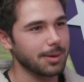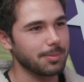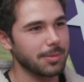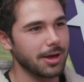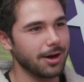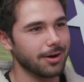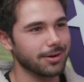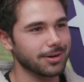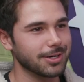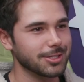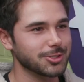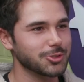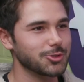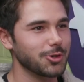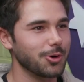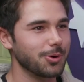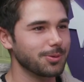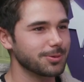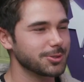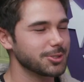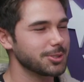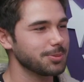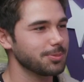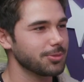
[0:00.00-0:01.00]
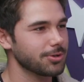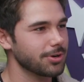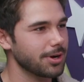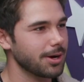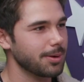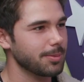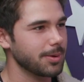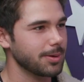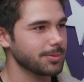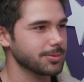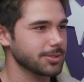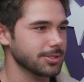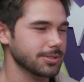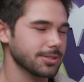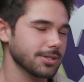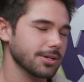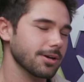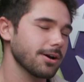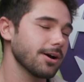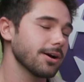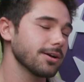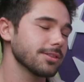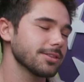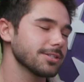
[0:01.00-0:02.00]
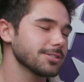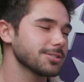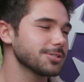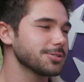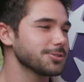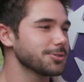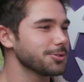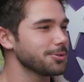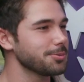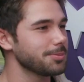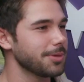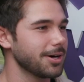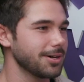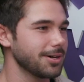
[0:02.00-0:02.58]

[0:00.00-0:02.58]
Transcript: came out and I saw what she put up, I'm just like, all right, this is too